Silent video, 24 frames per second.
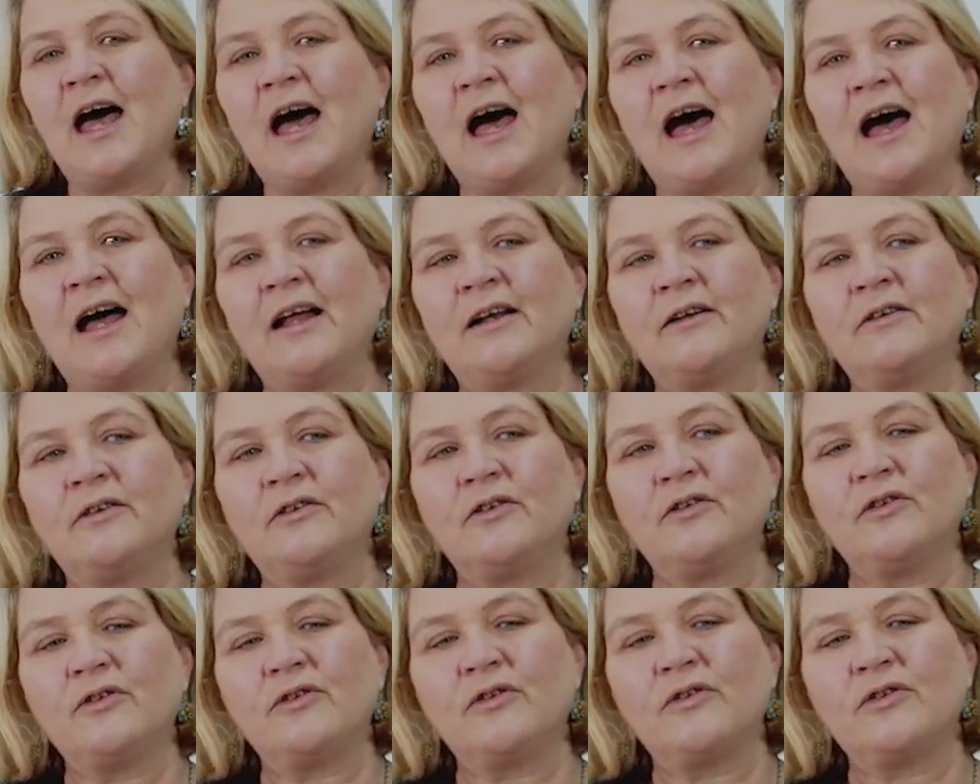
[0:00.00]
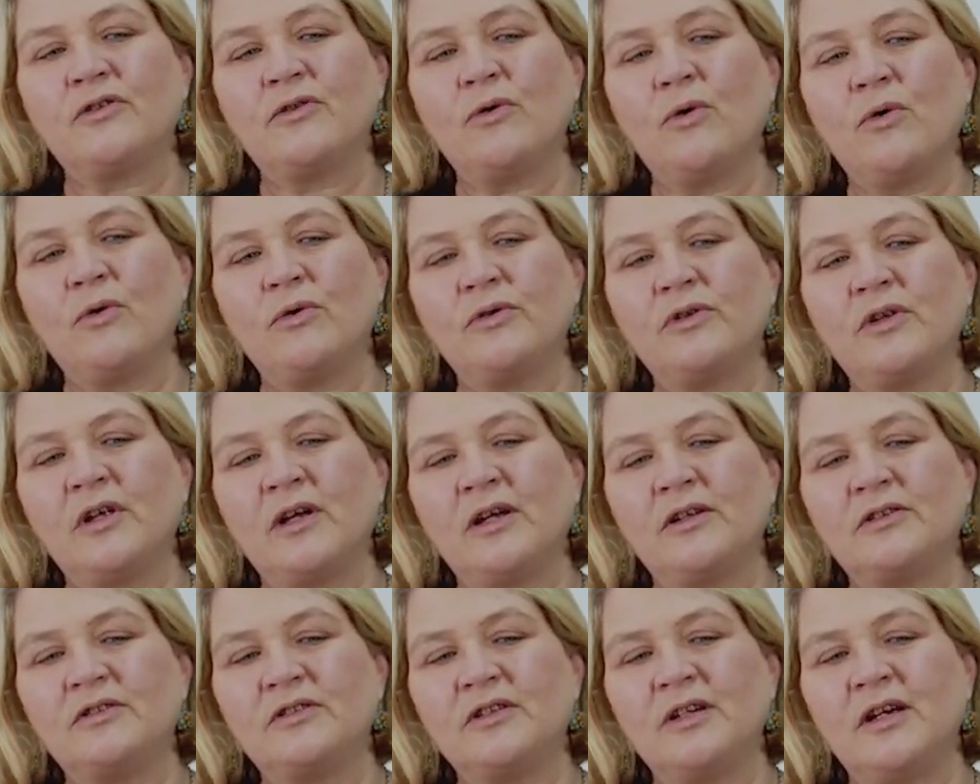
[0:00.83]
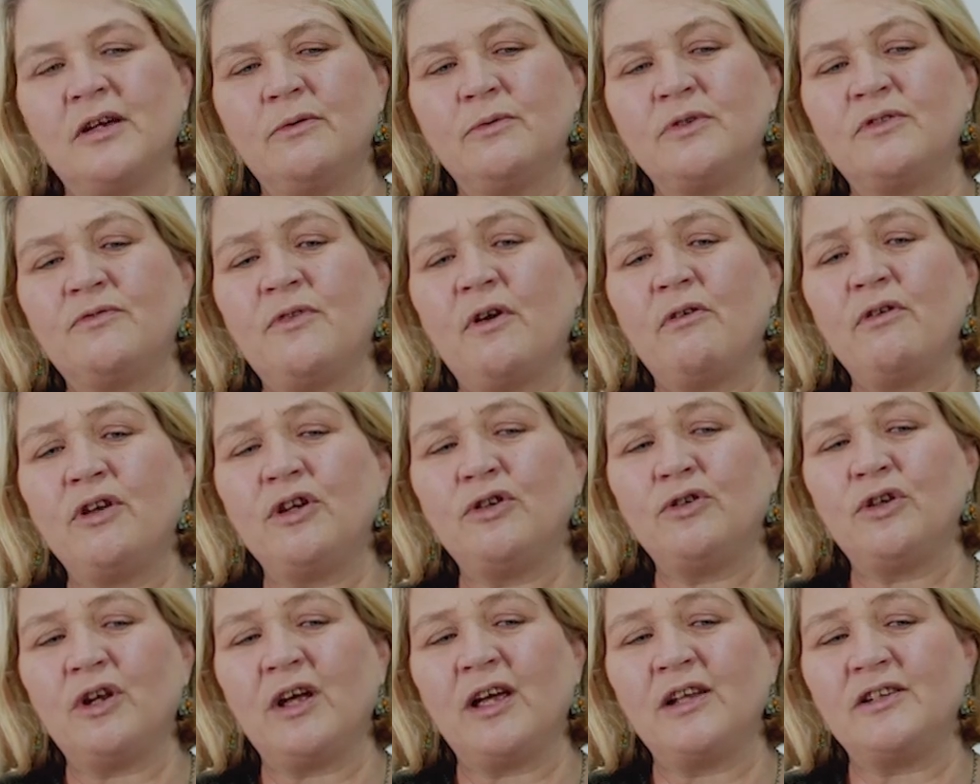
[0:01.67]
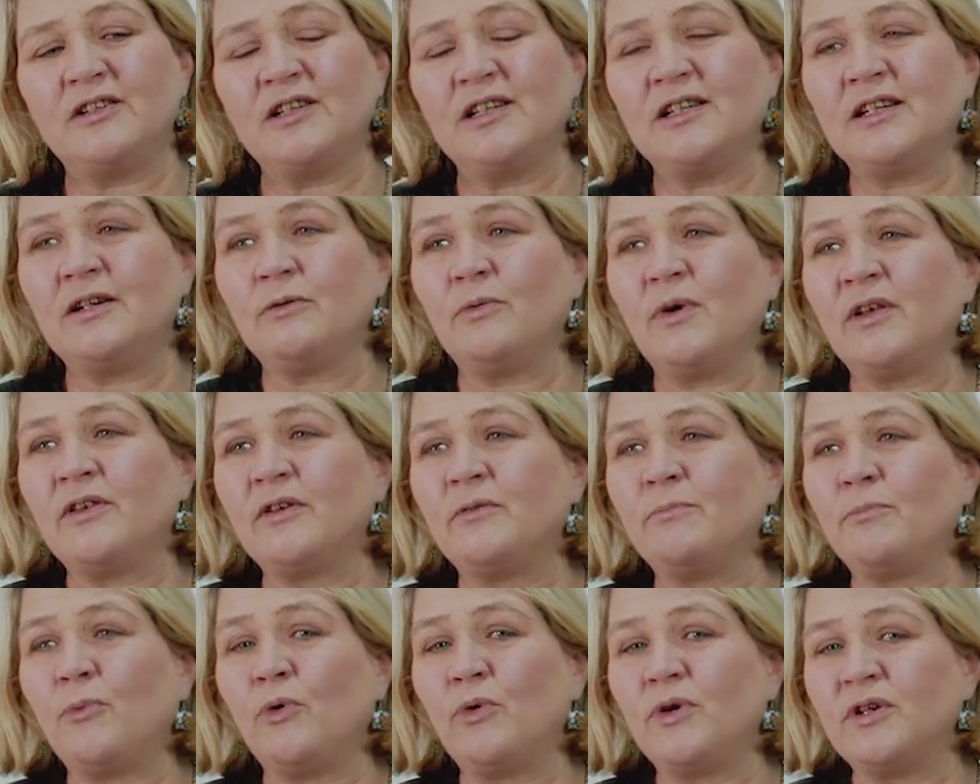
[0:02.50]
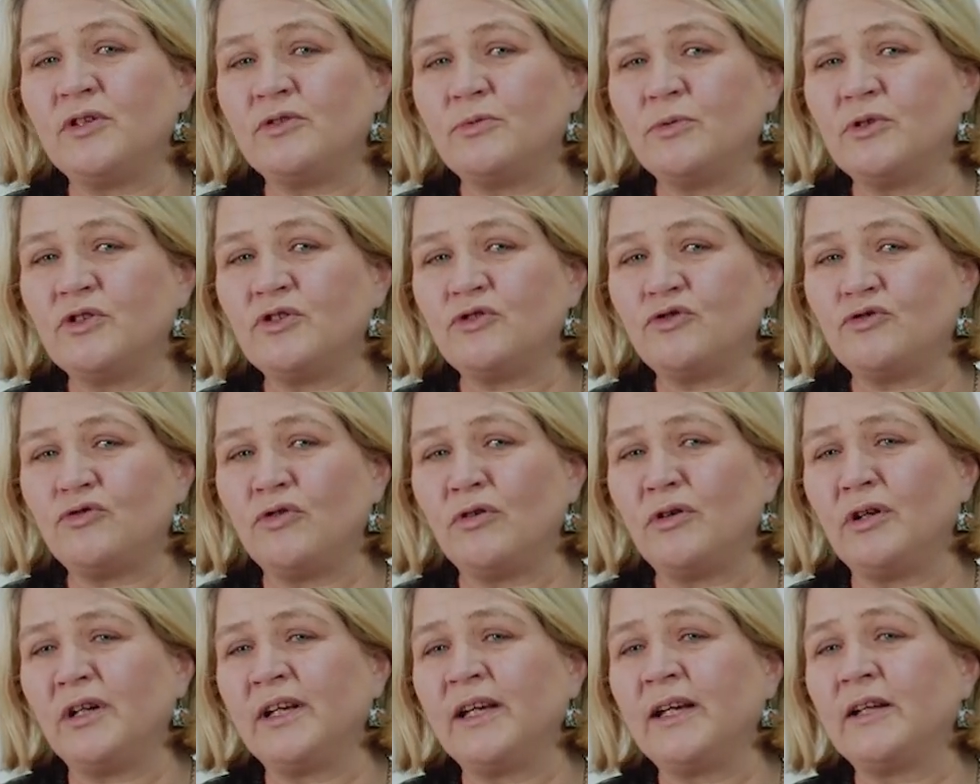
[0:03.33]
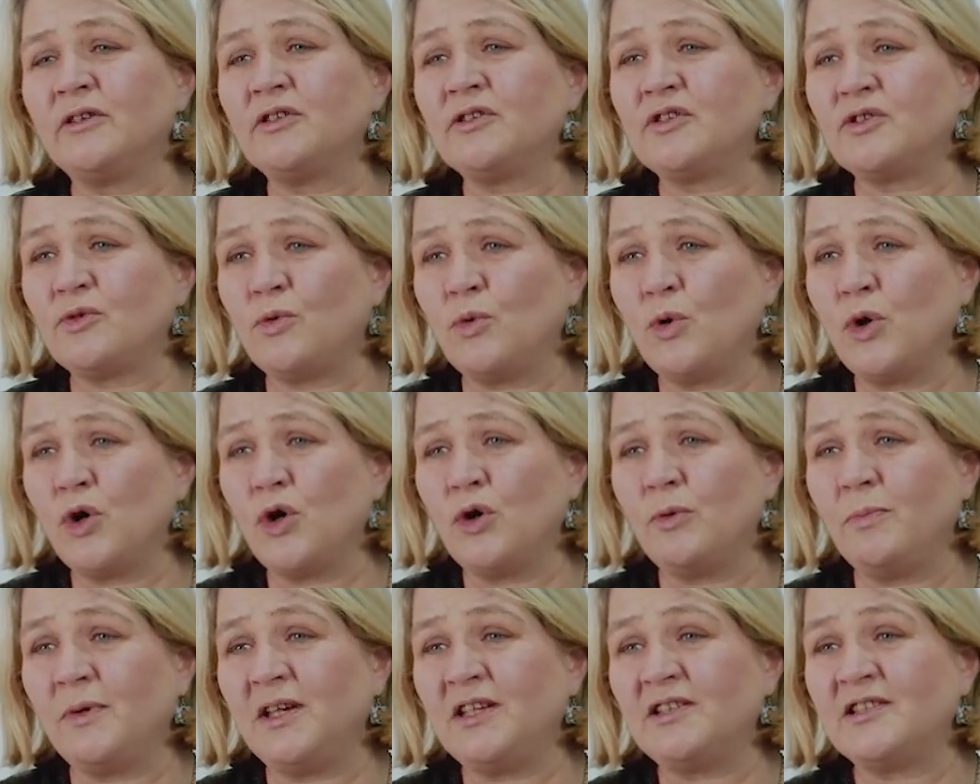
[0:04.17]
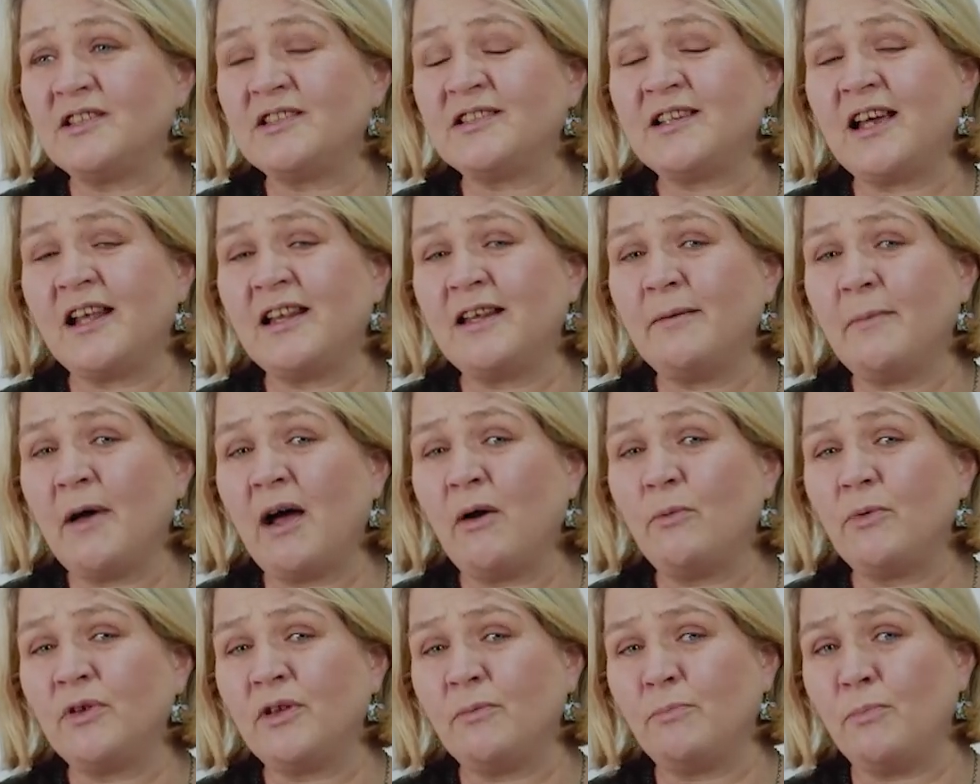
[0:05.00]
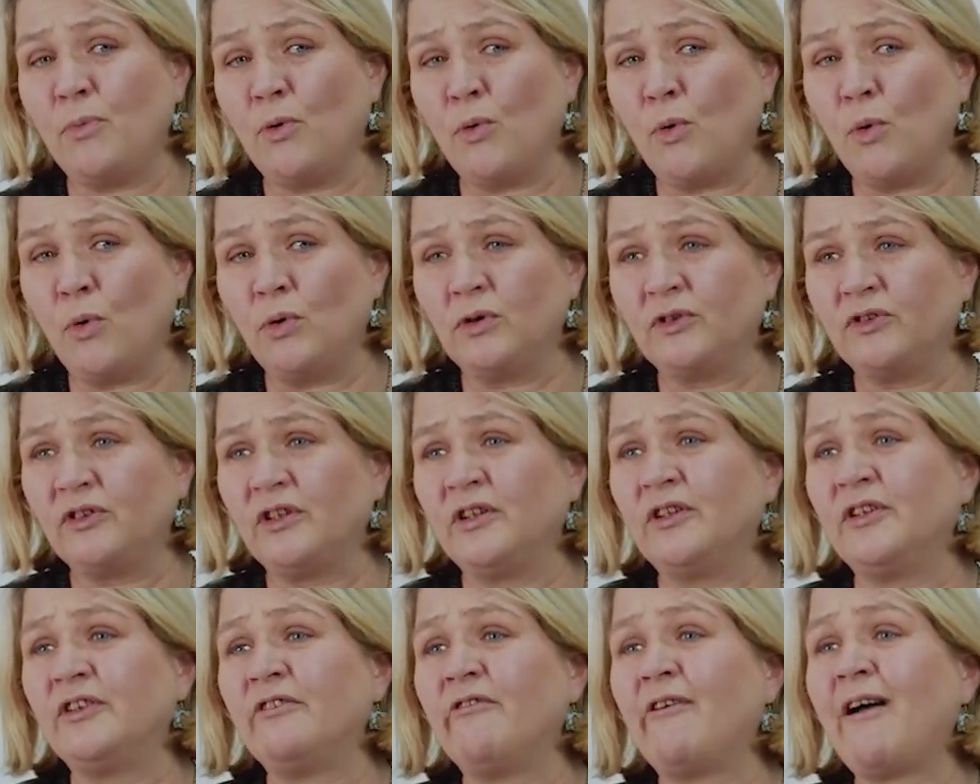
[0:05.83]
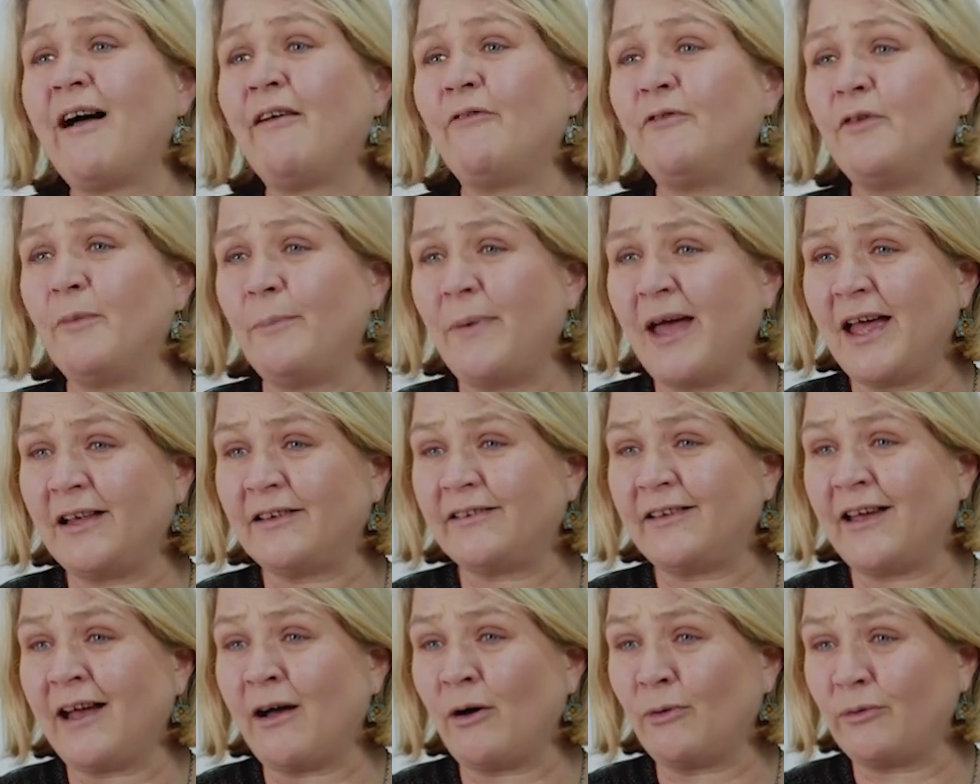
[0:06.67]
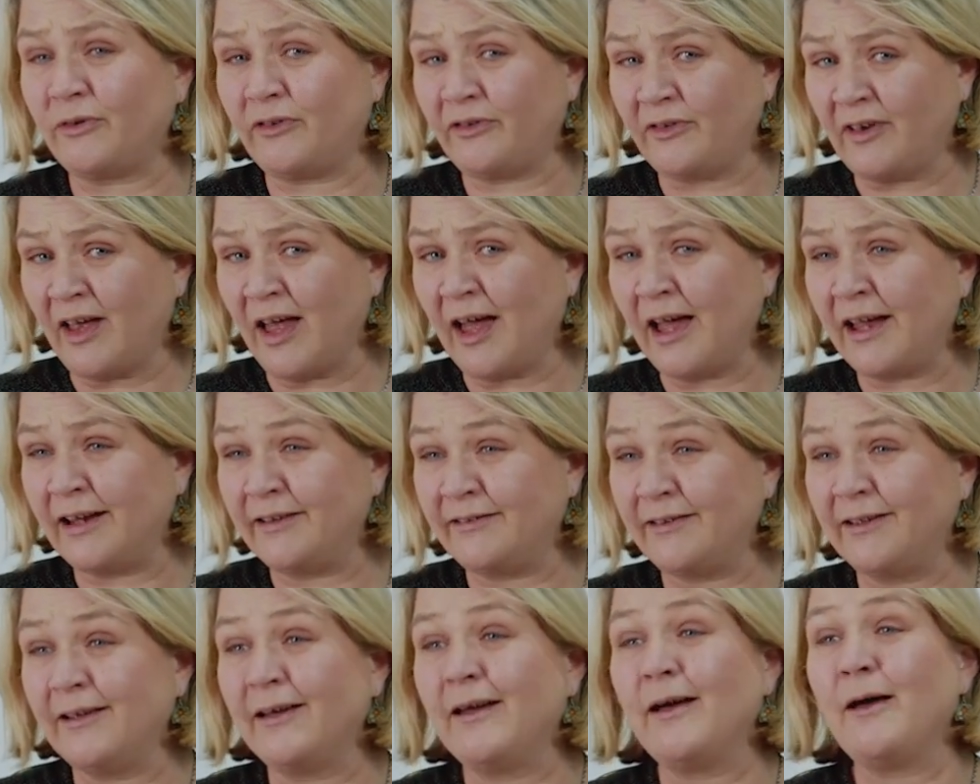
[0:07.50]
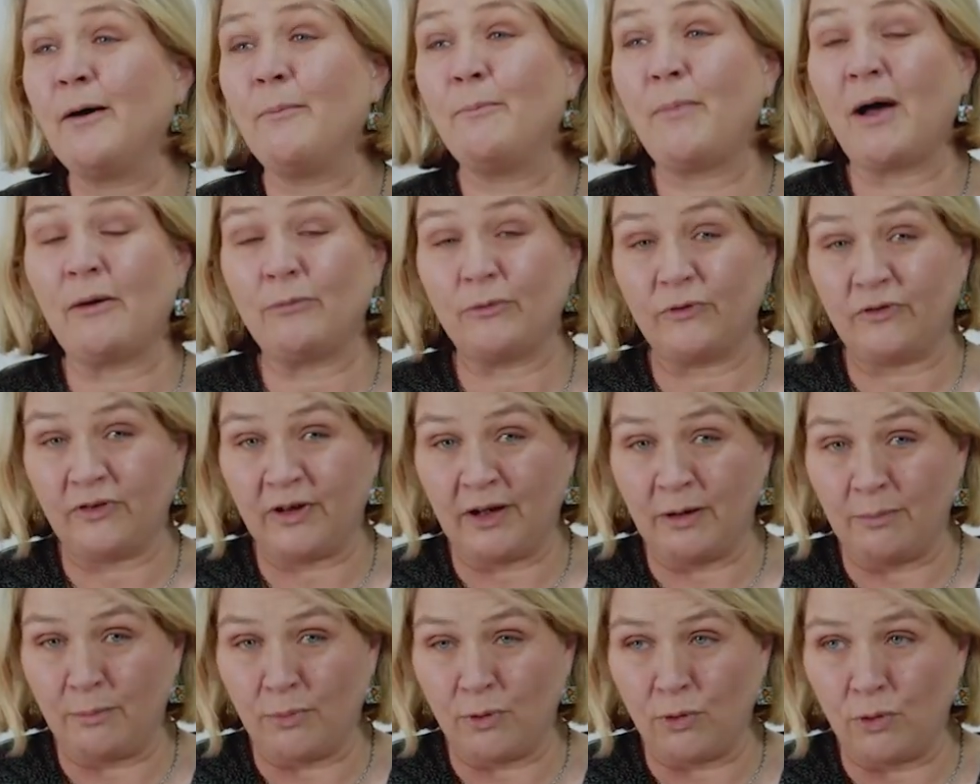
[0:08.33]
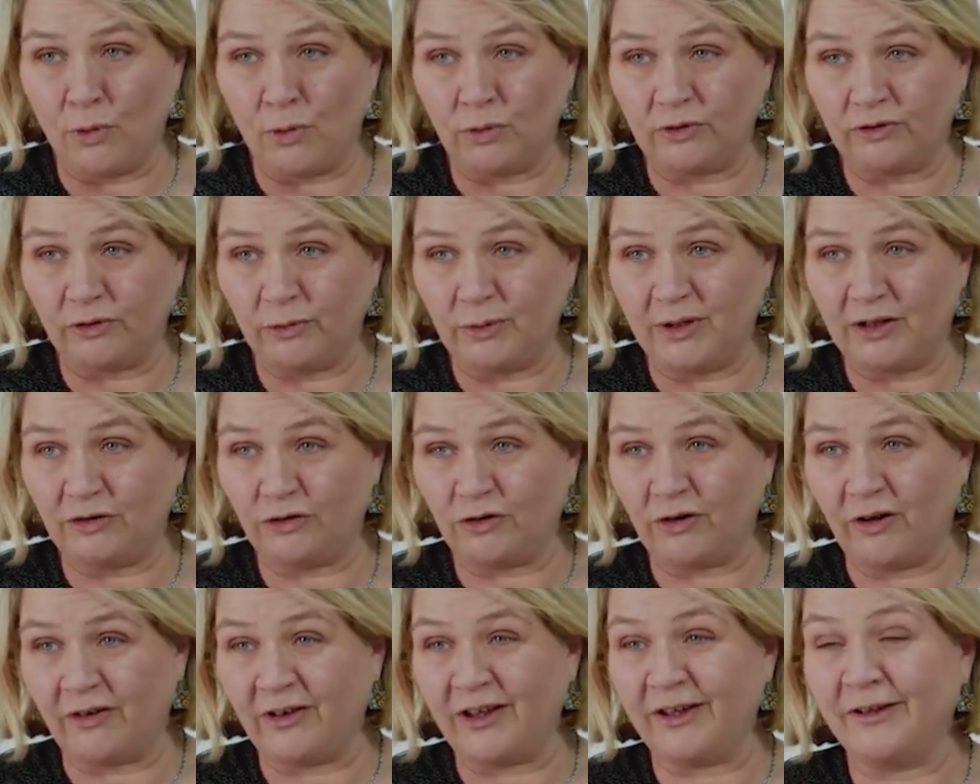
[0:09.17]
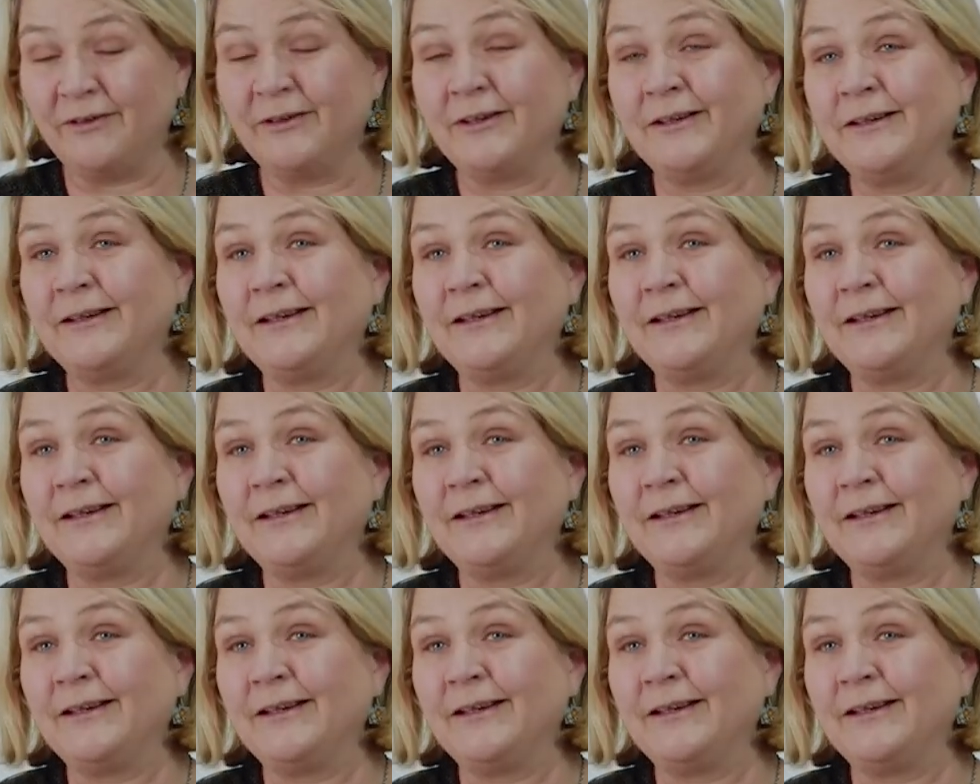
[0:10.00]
and thought that it was a very good idea when the boys were struggling and squirmy to send them out with a ball to learn their alphabet outside, bouncing a ball to each other.